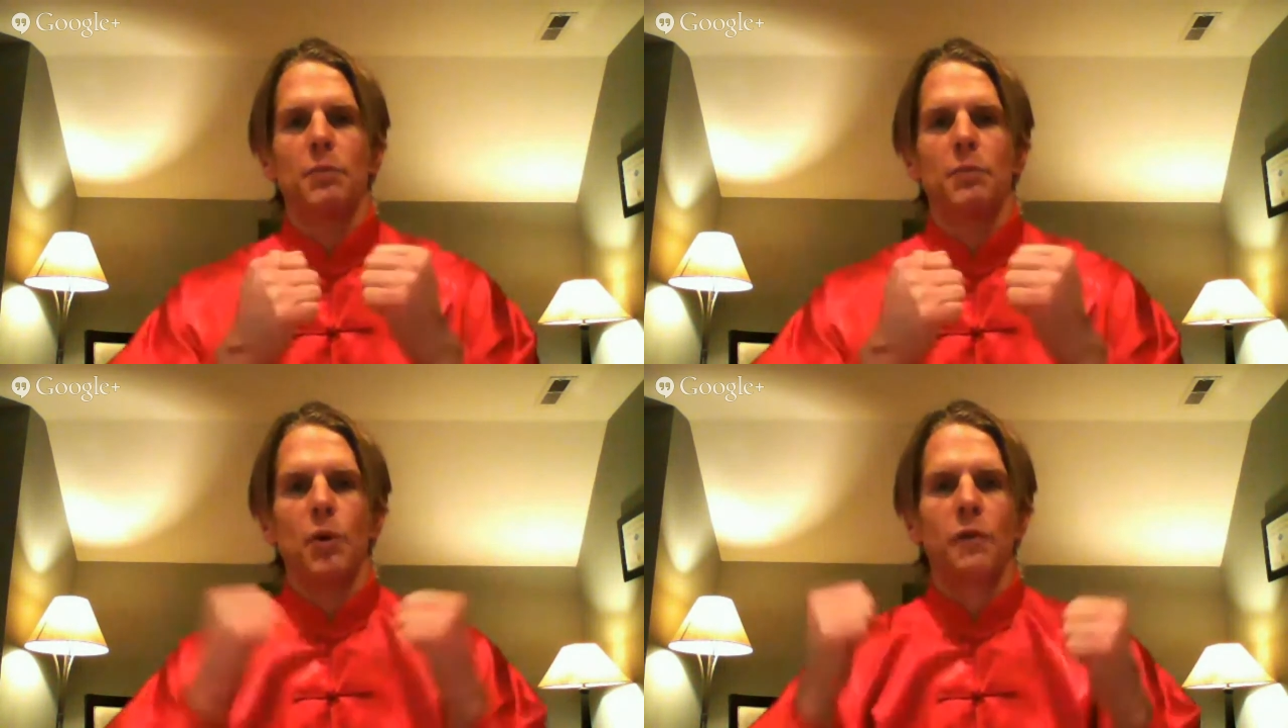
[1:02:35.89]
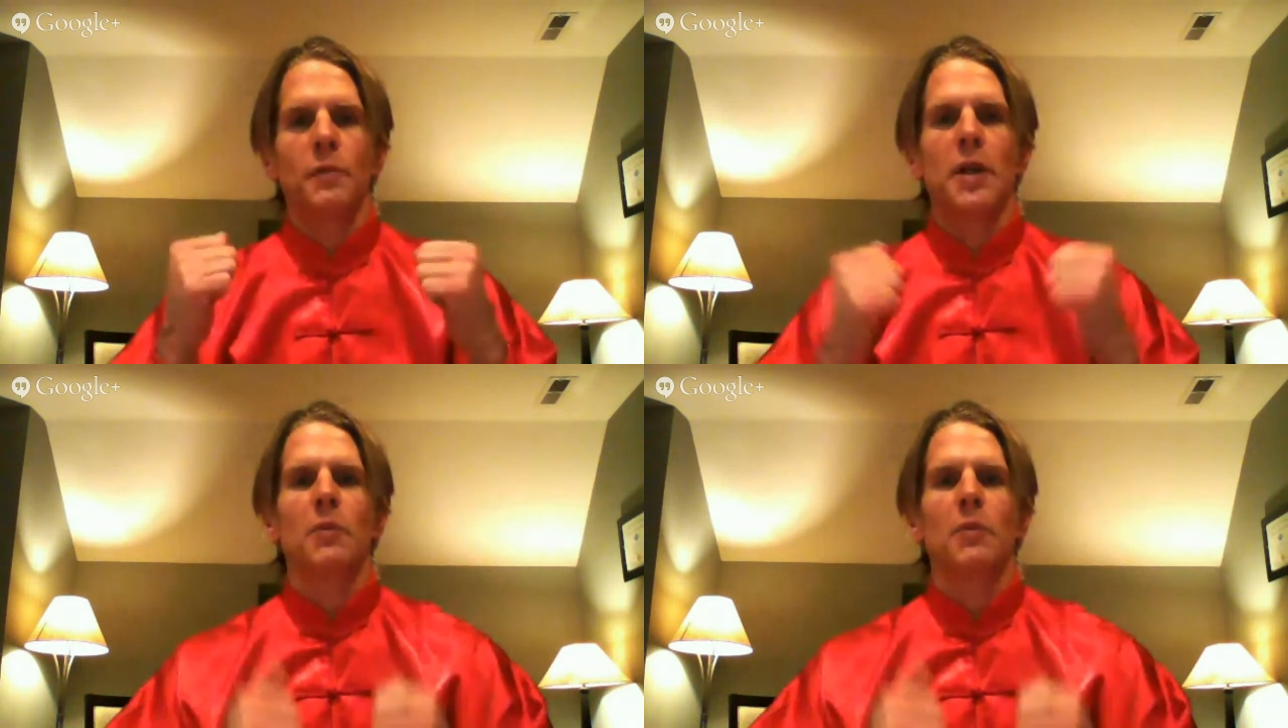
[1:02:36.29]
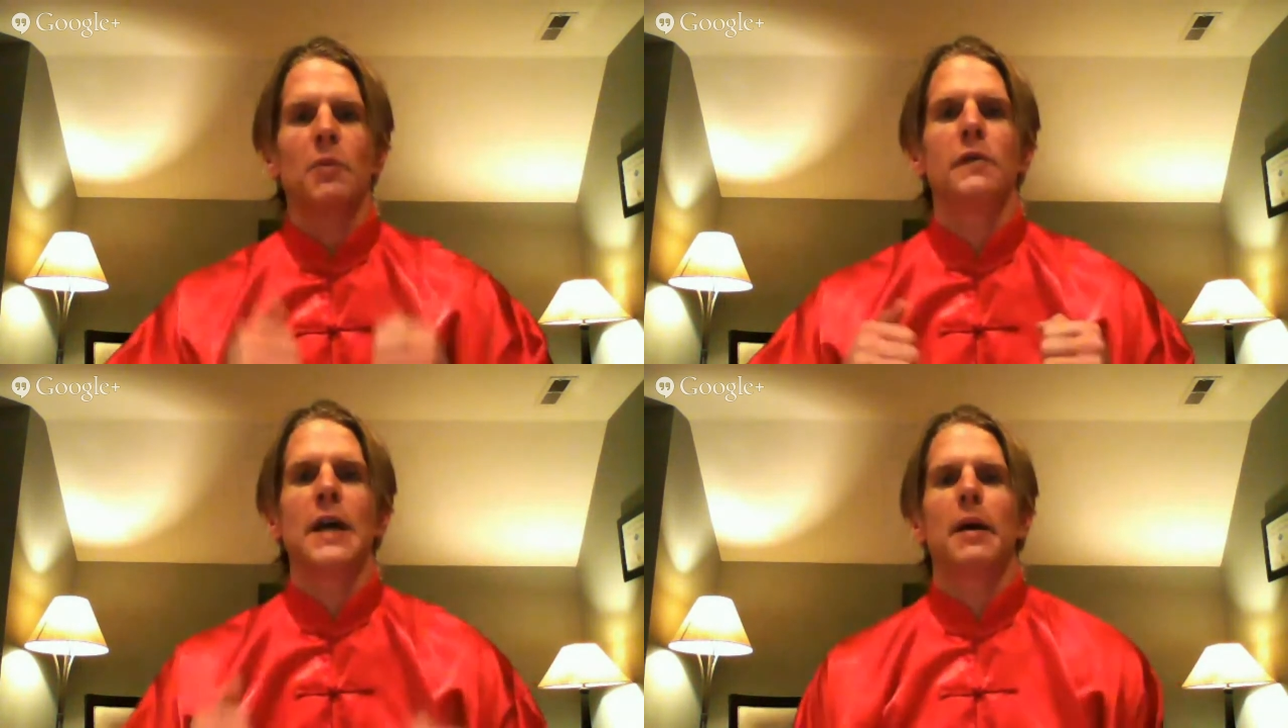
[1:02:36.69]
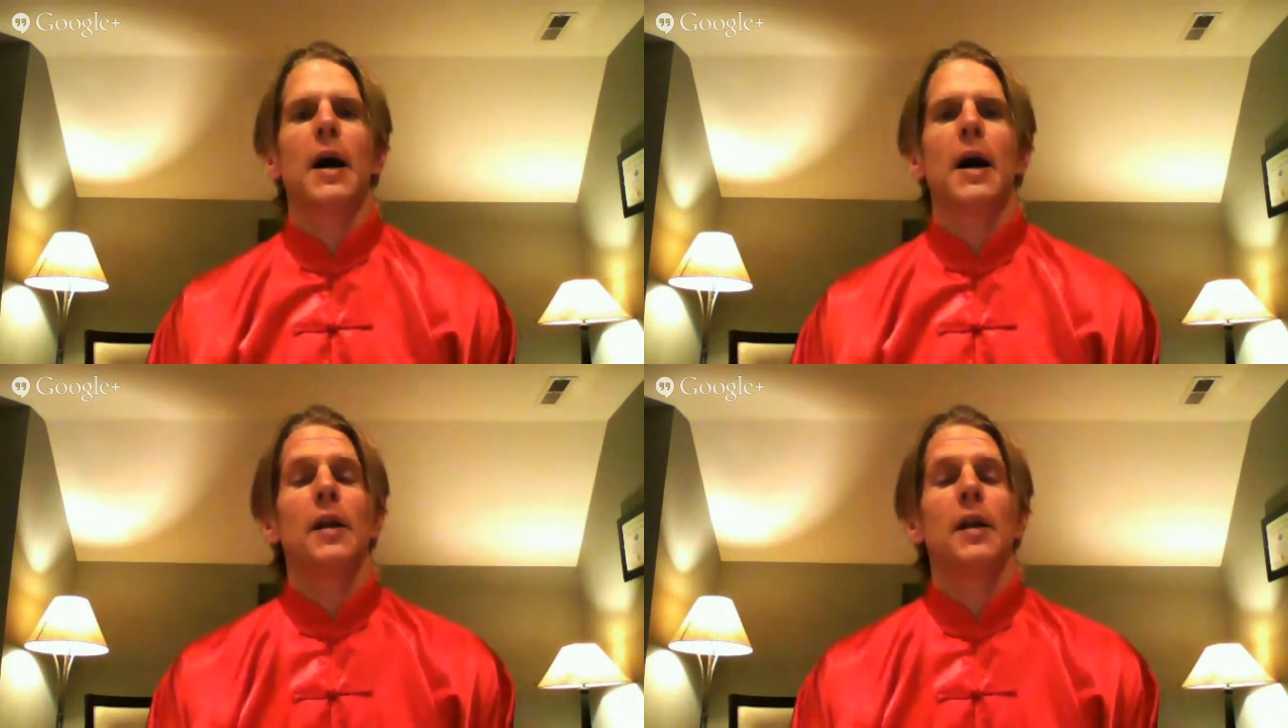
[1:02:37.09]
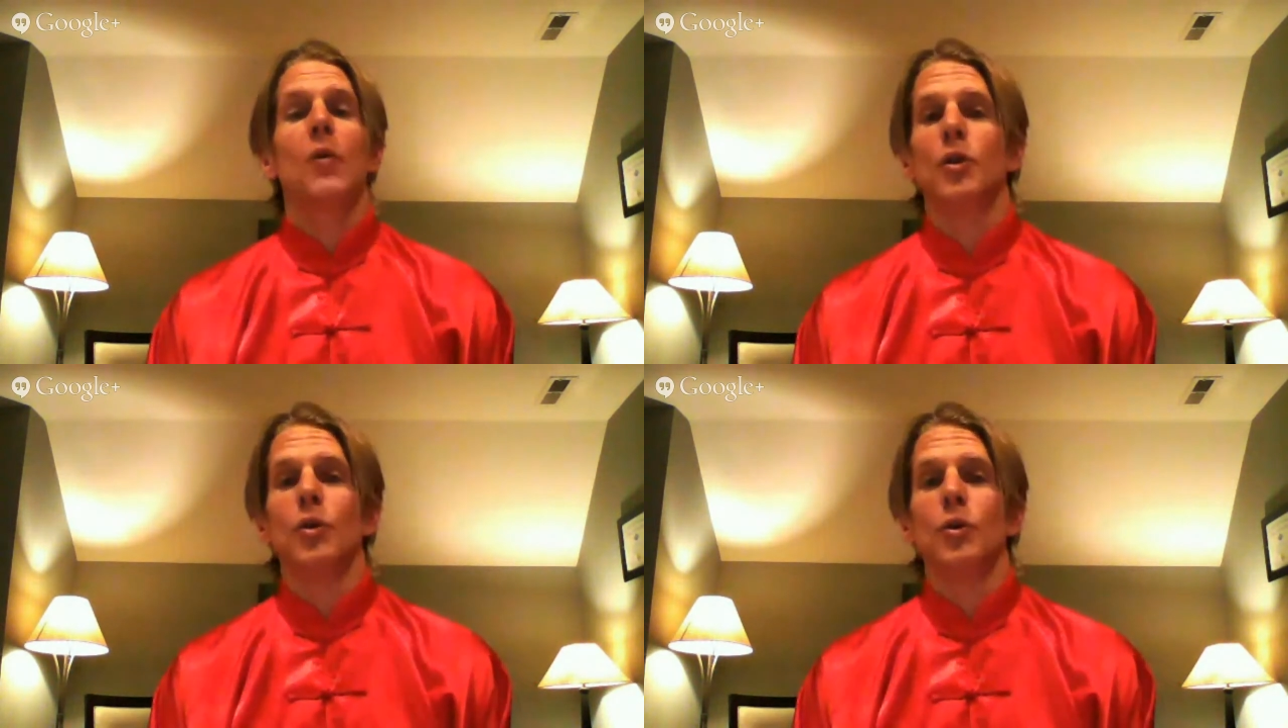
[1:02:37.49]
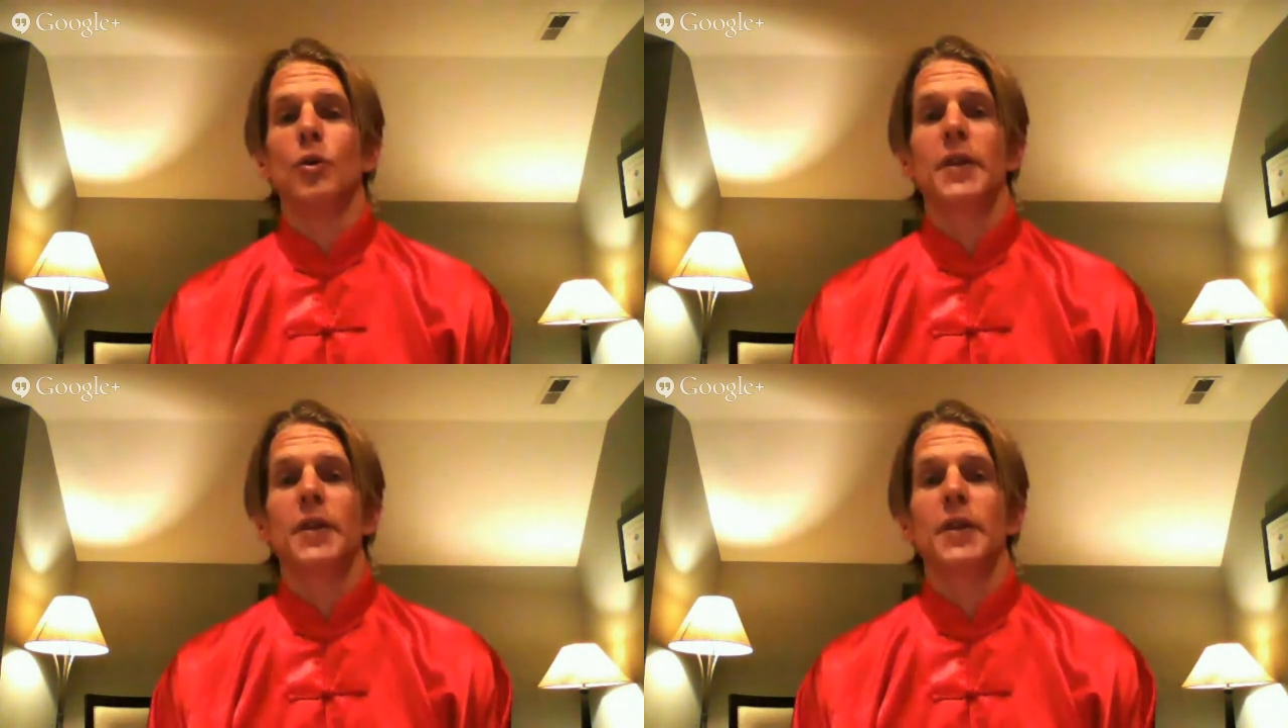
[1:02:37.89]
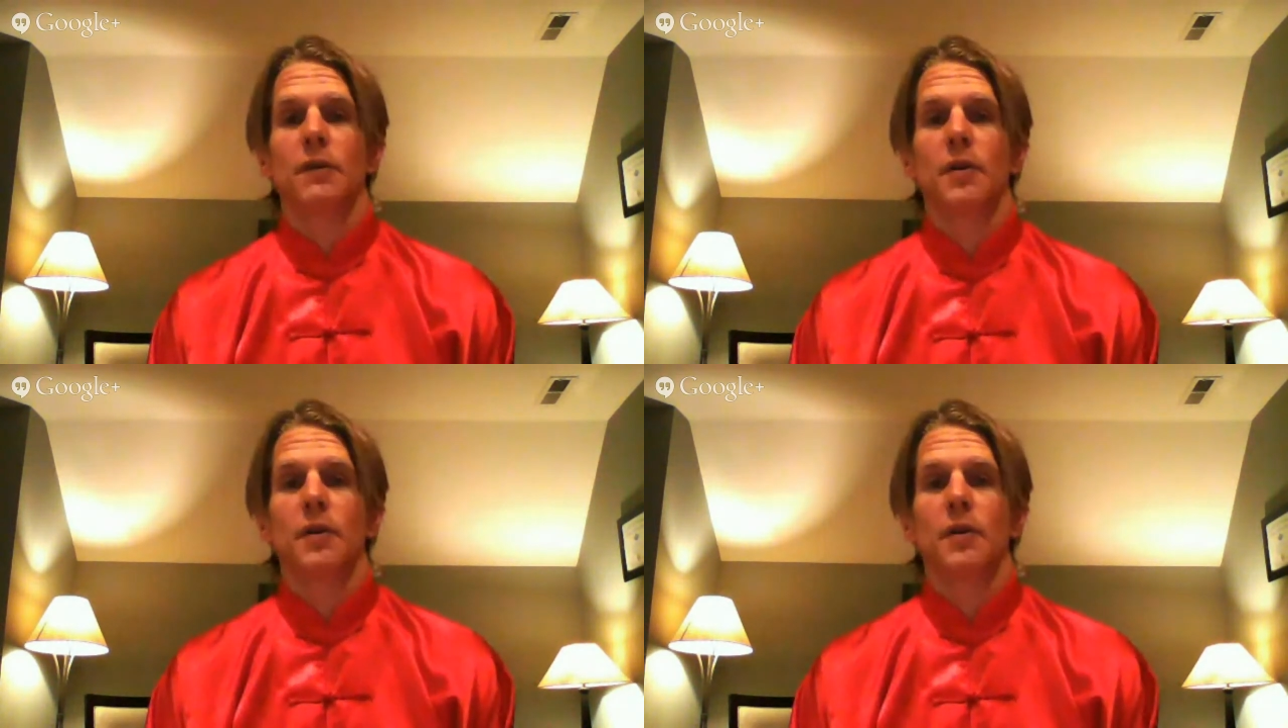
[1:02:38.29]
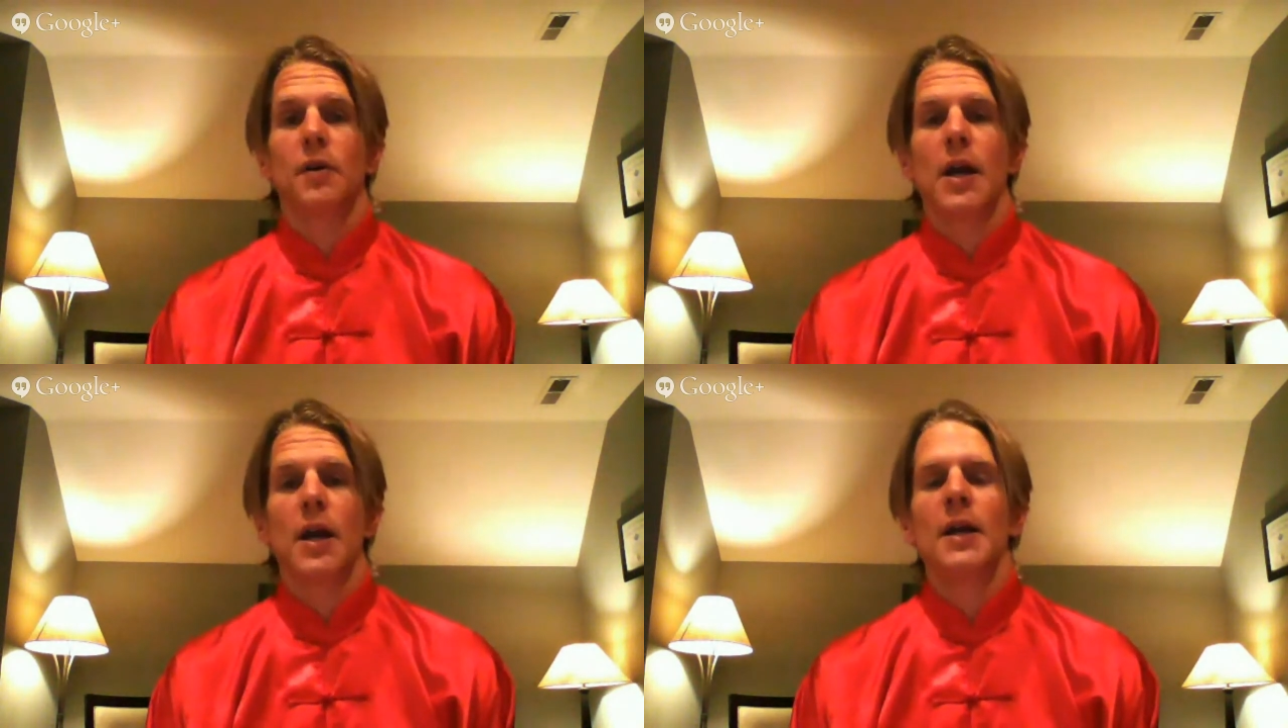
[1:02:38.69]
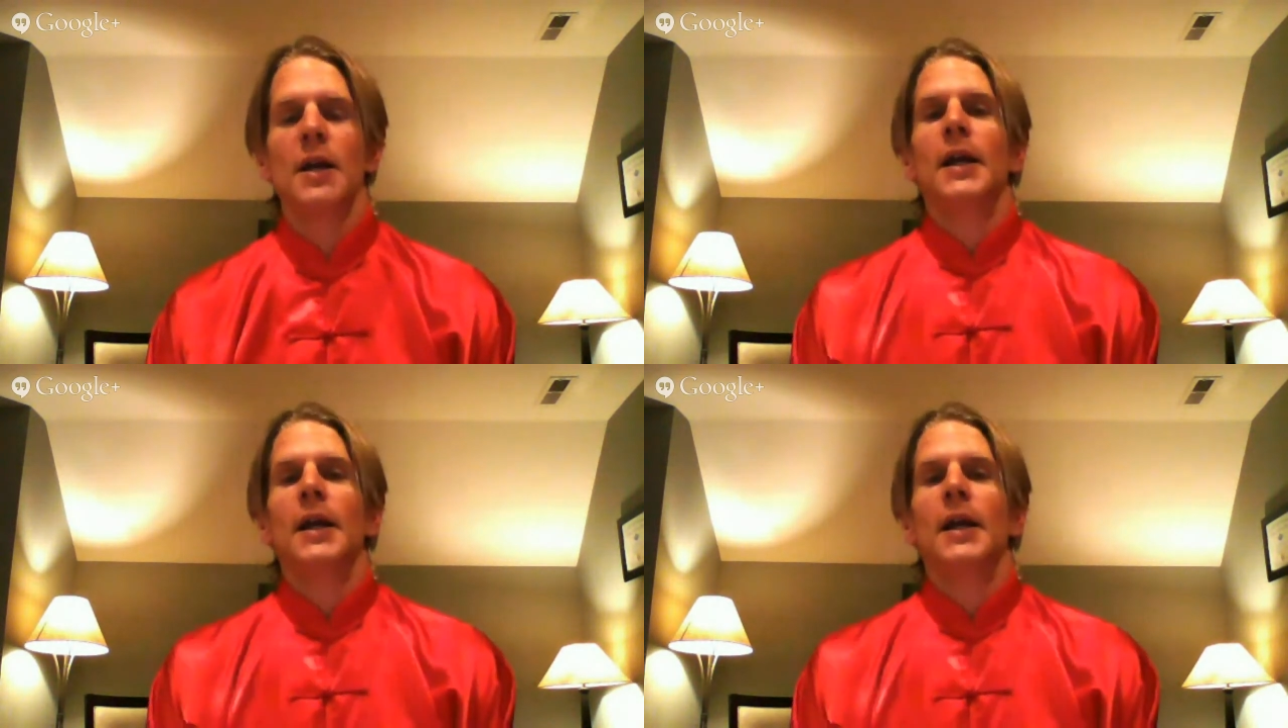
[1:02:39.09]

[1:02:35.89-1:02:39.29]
movement, move that body or lose it, okay?